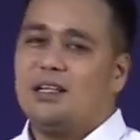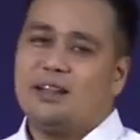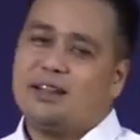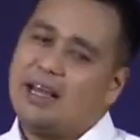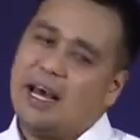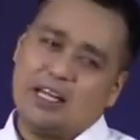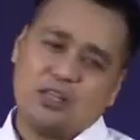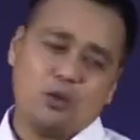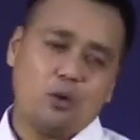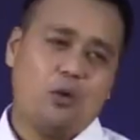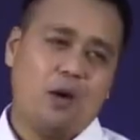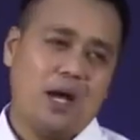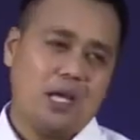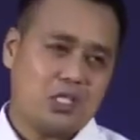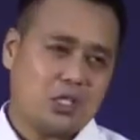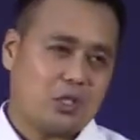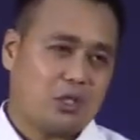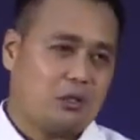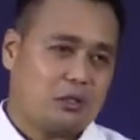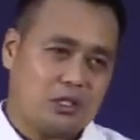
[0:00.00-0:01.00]
That
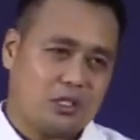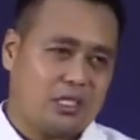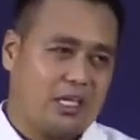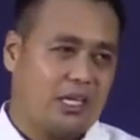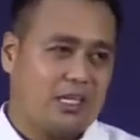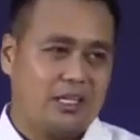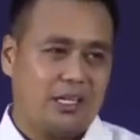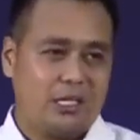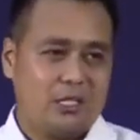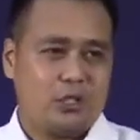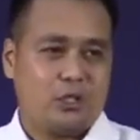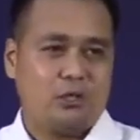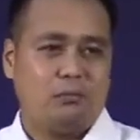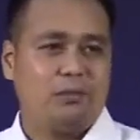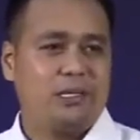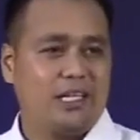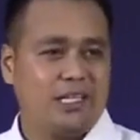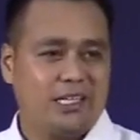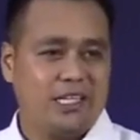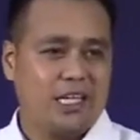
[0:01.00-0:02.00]
was considered to
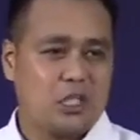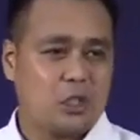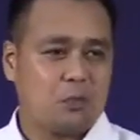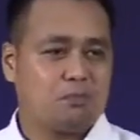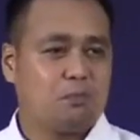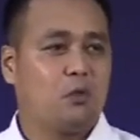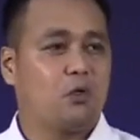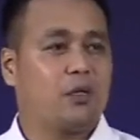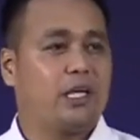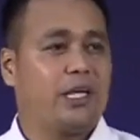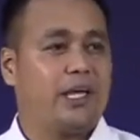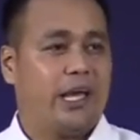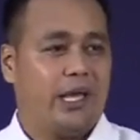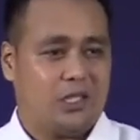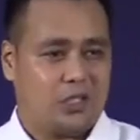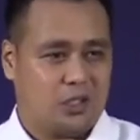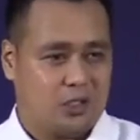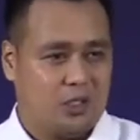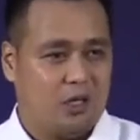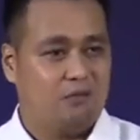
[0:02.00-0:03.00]
be the
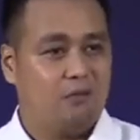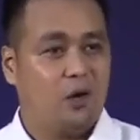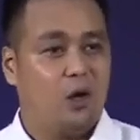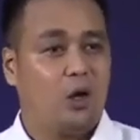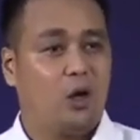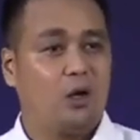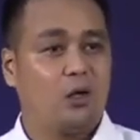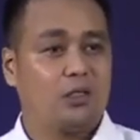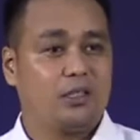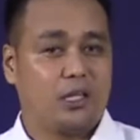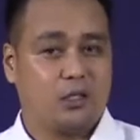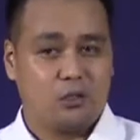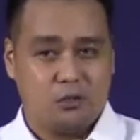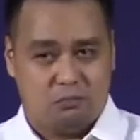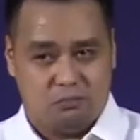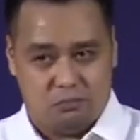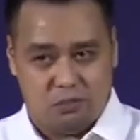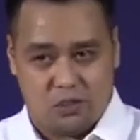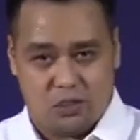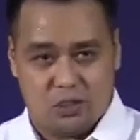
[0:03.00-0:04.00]
spookiest of all the
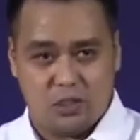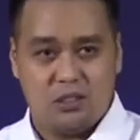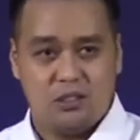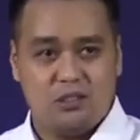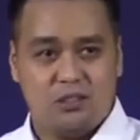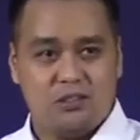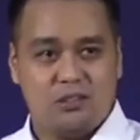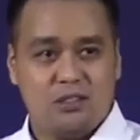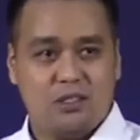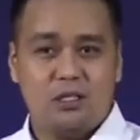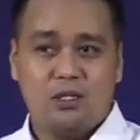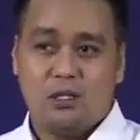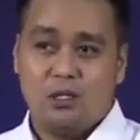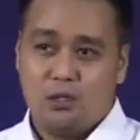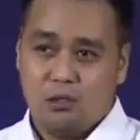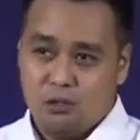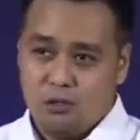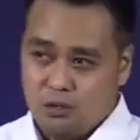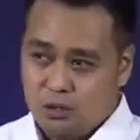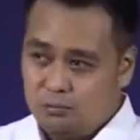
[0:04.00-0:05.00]
rooms,
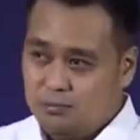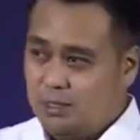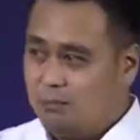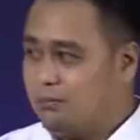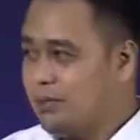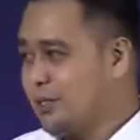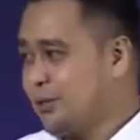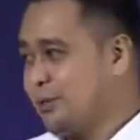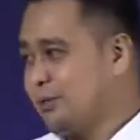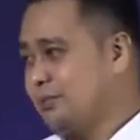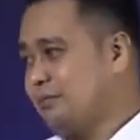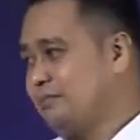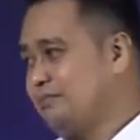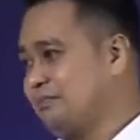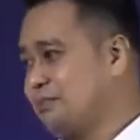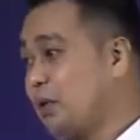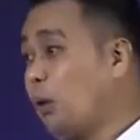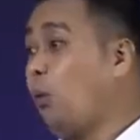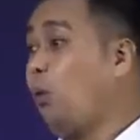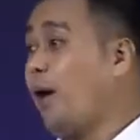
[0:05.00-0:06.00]
room number 2.
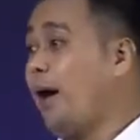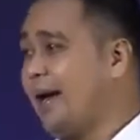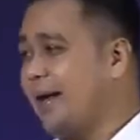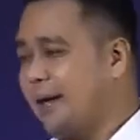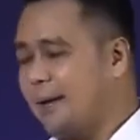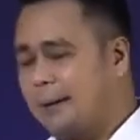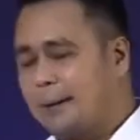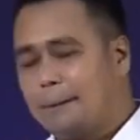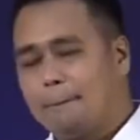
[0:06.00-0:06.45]
Why?